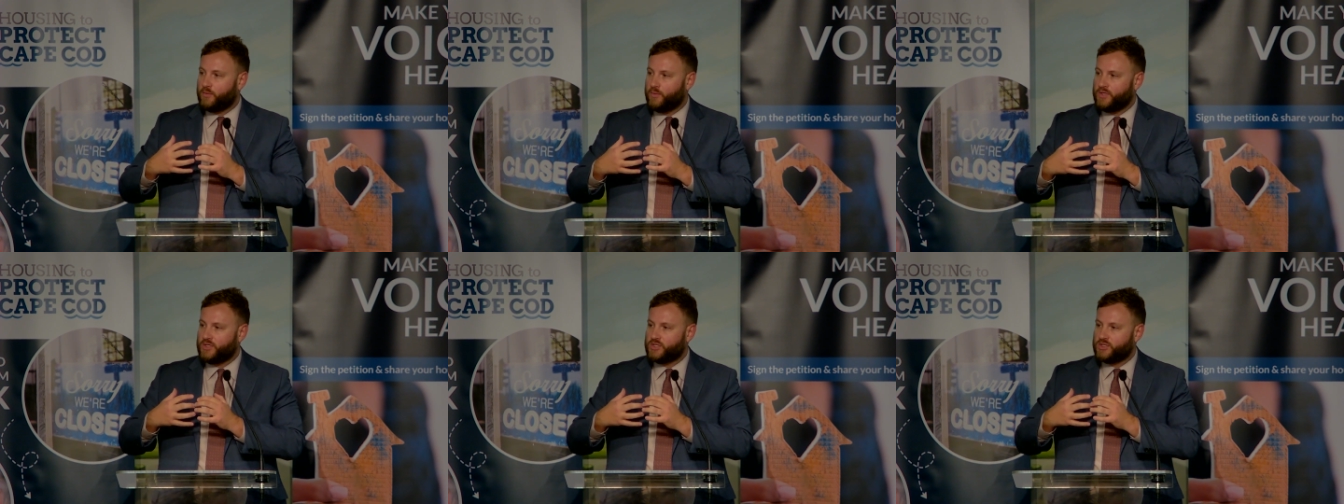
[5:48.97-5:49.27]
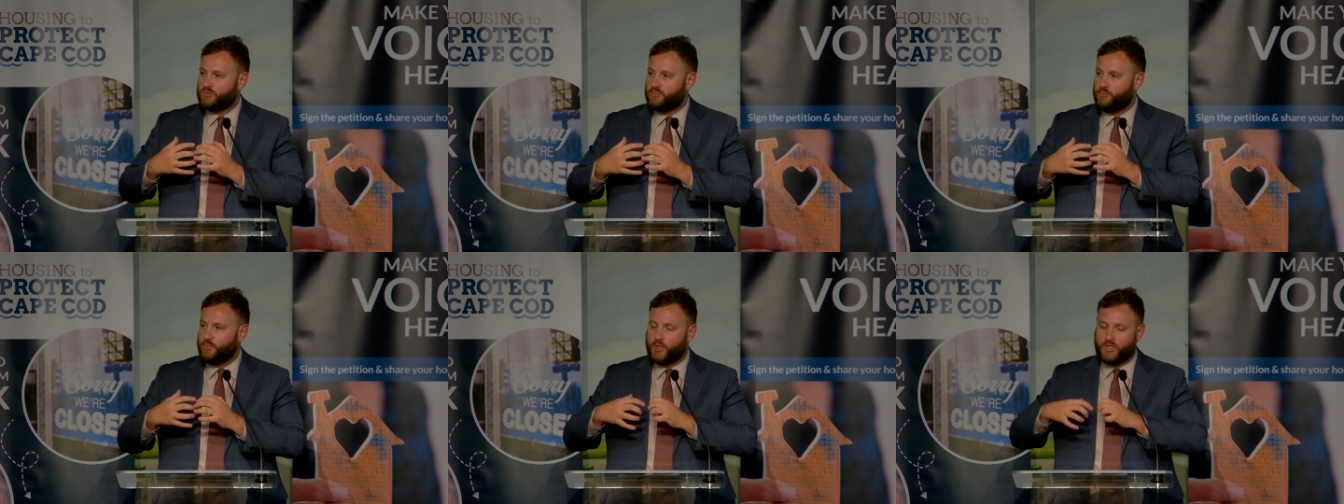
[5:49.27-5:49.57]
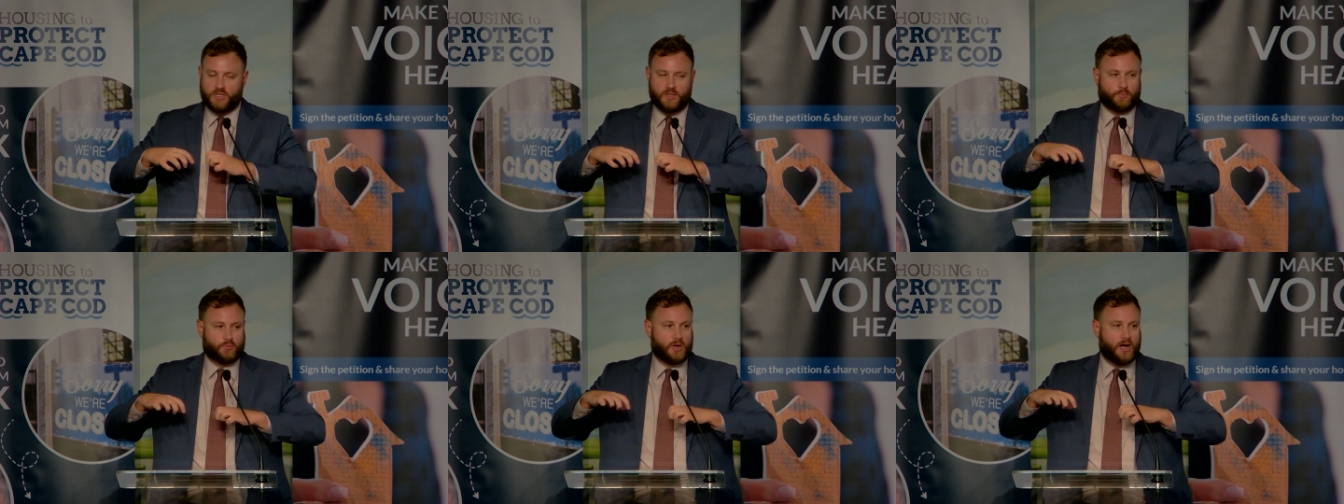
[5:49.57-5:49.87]
we just
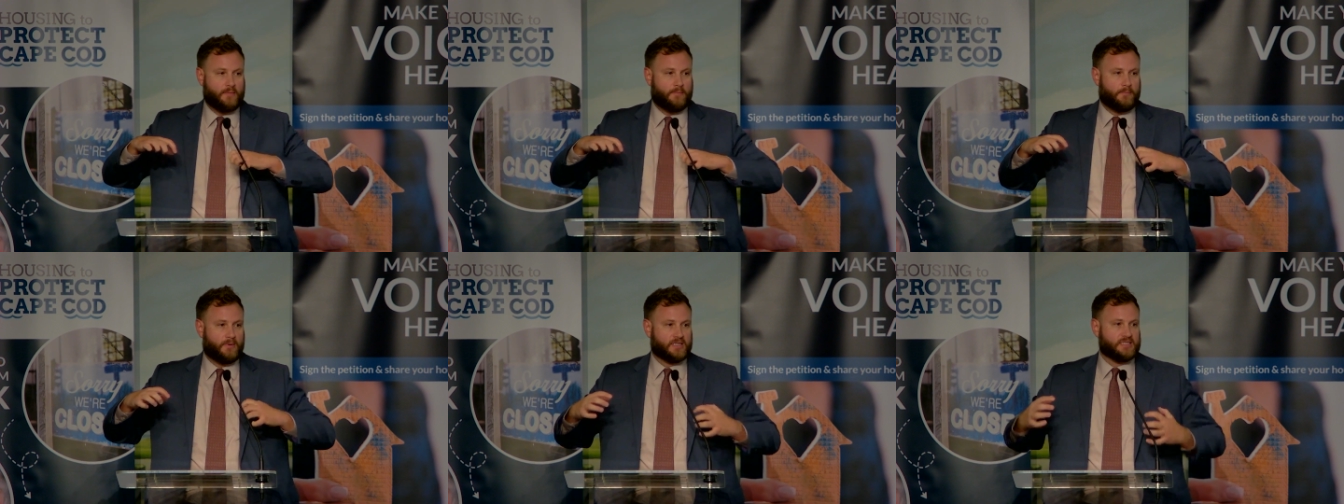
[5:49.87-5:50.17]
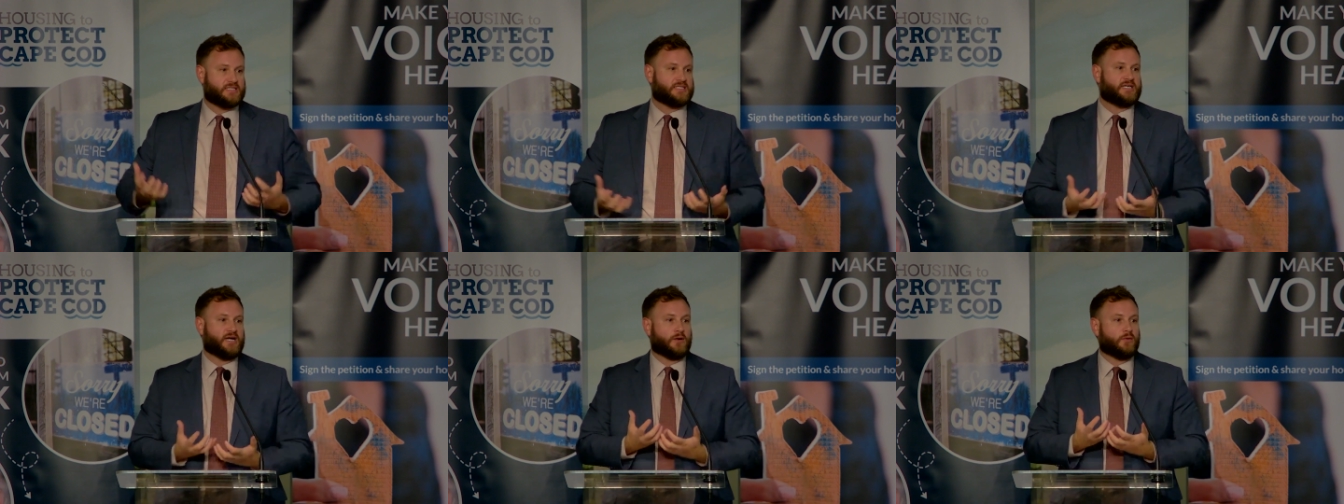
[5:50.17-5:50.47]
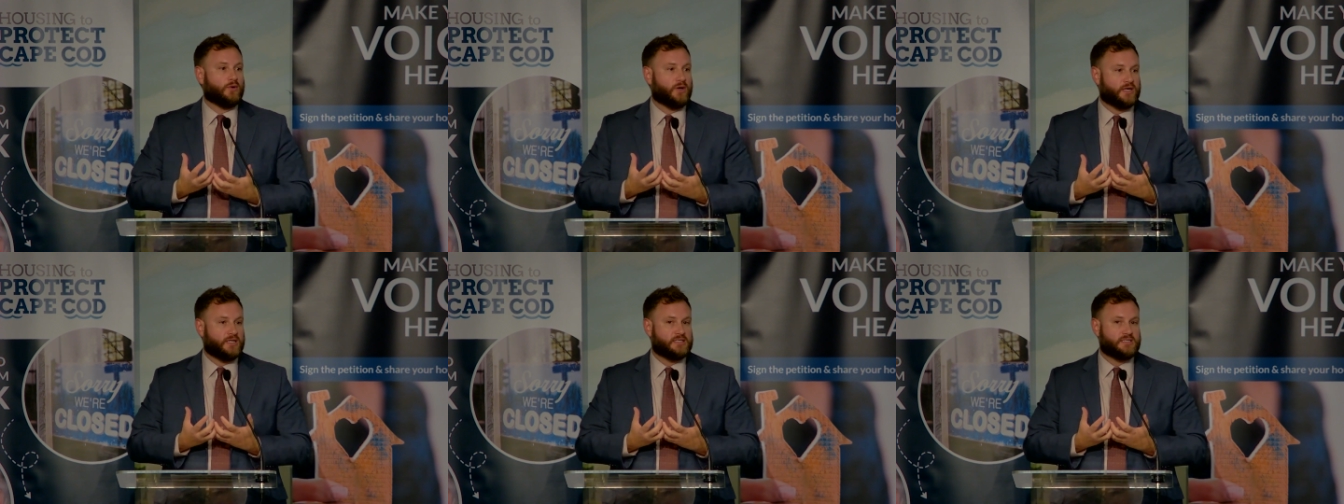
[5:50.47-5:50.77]
put the problem on
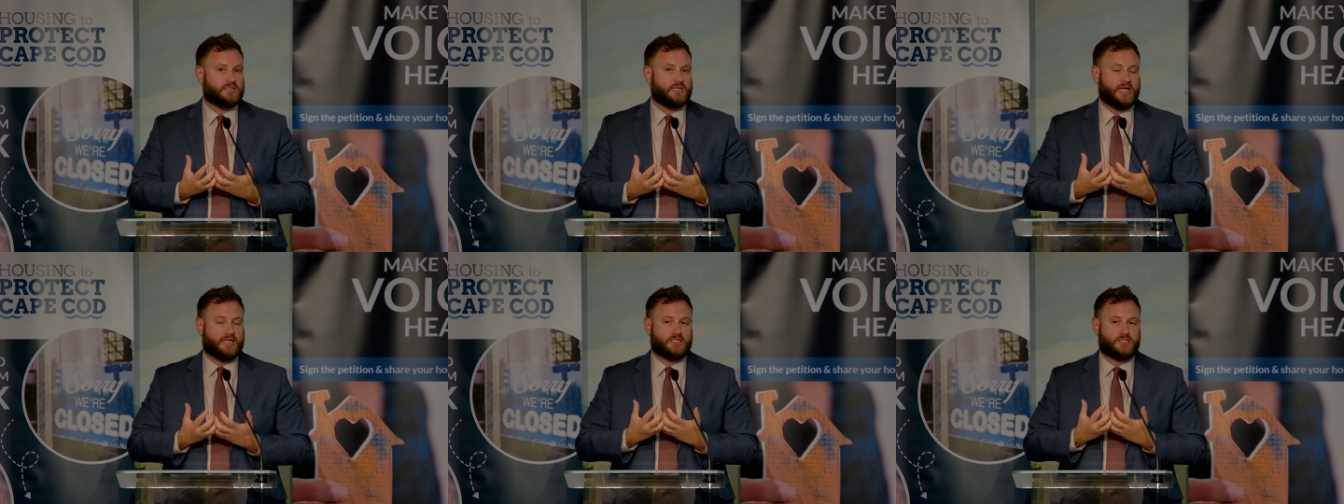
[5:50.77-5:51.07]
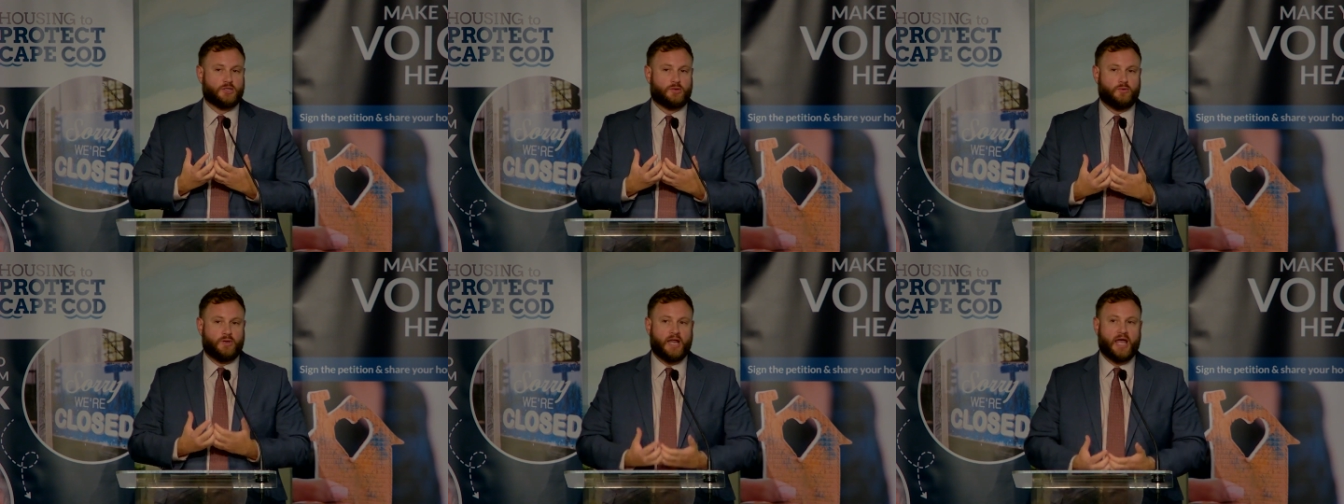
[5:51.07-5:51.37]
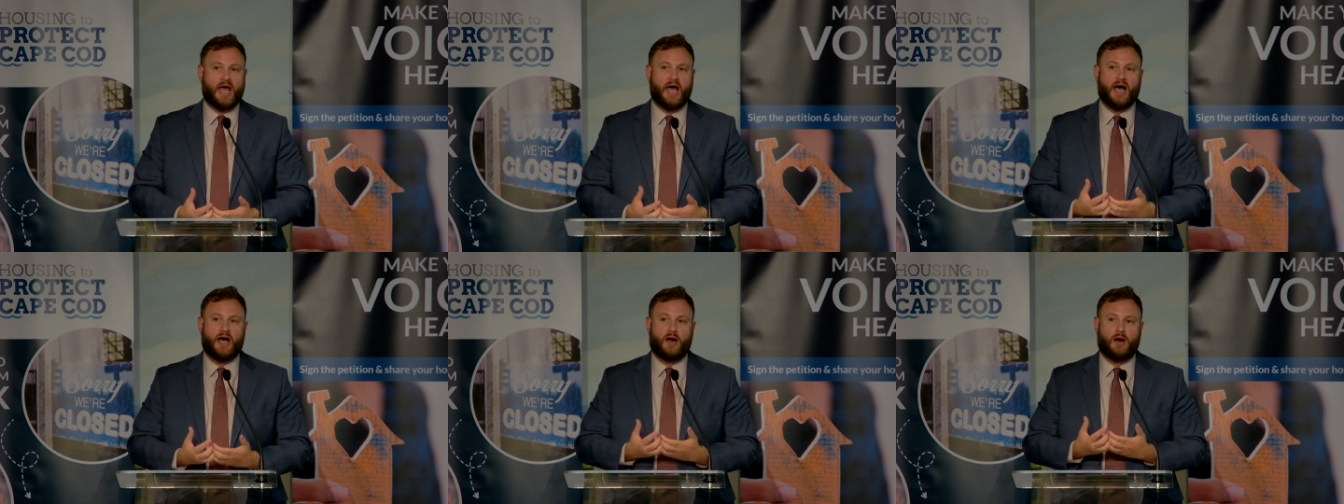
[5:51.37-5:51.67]
steroids. And so
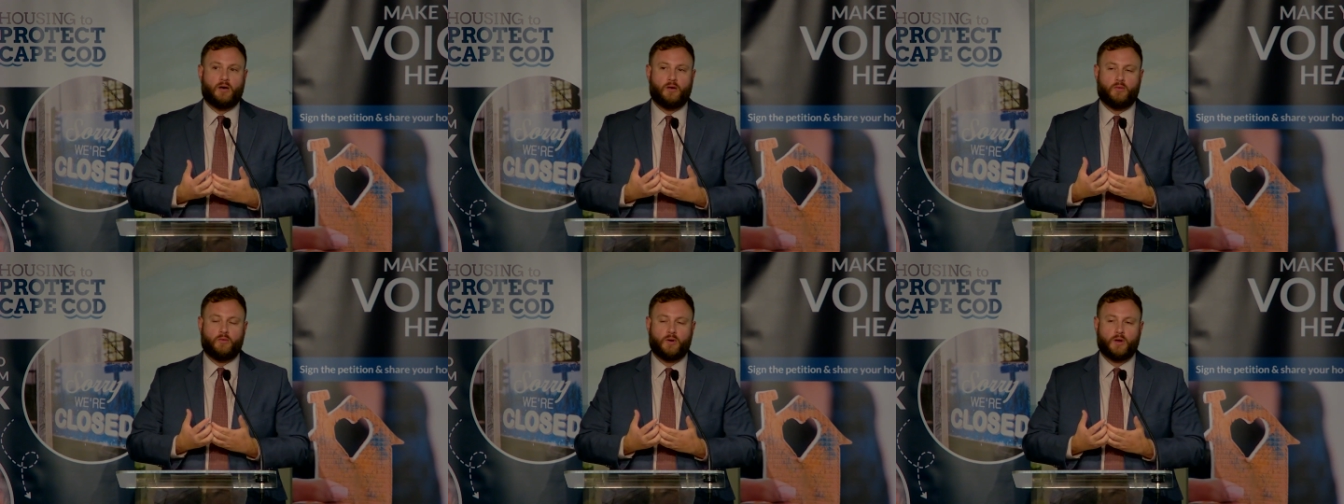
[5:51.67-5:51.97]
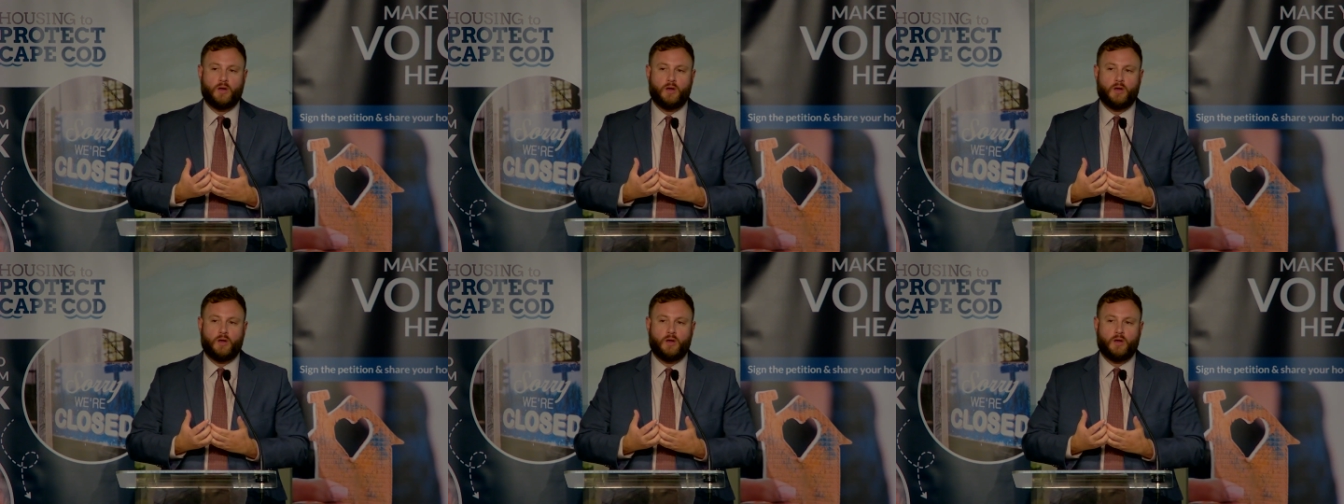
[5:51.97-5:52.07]
now,